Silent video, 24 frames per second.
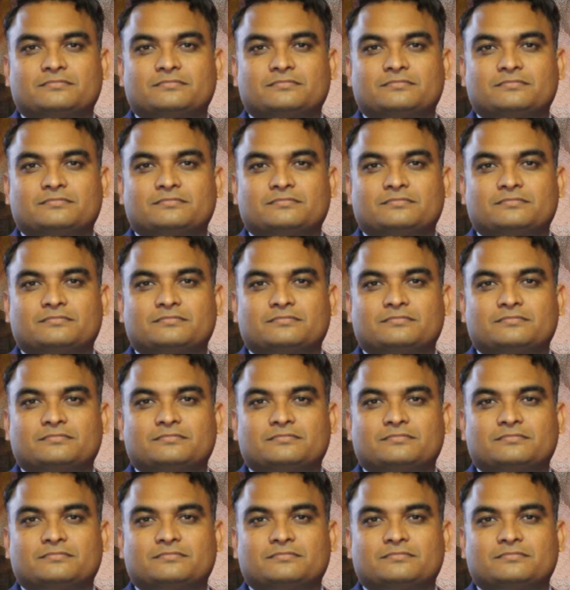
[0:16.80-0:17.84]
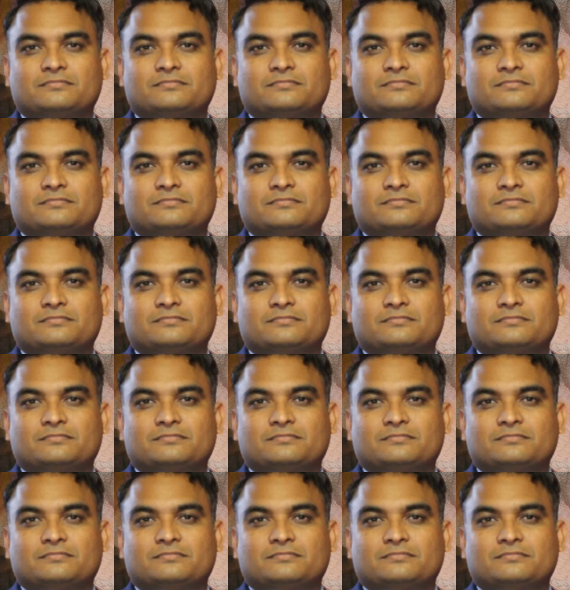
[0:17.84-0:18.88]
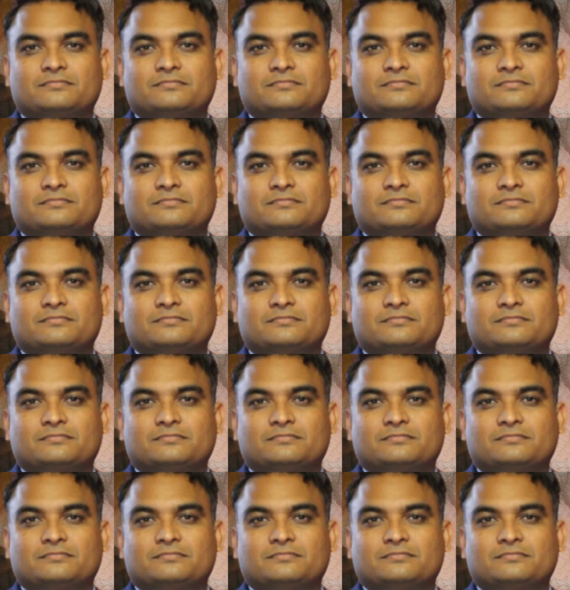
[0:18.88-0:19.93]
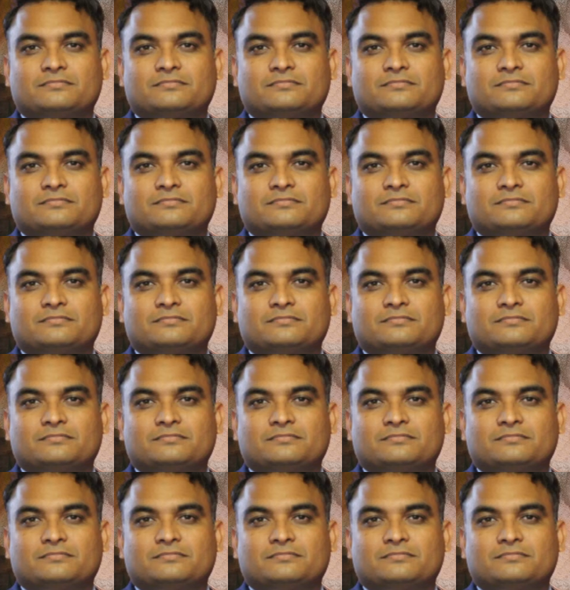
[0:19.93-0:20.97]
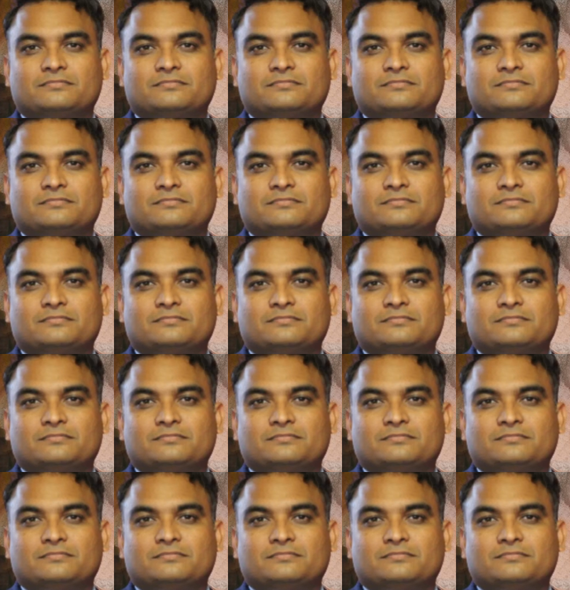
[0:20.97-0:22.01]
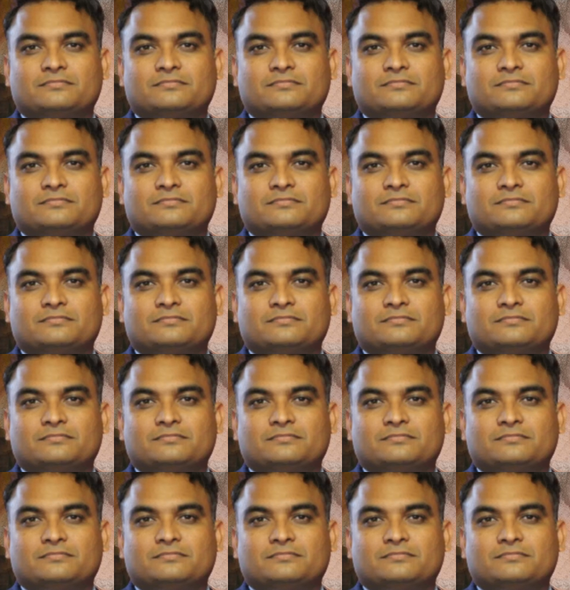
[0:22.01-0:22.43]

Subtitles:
[no speech]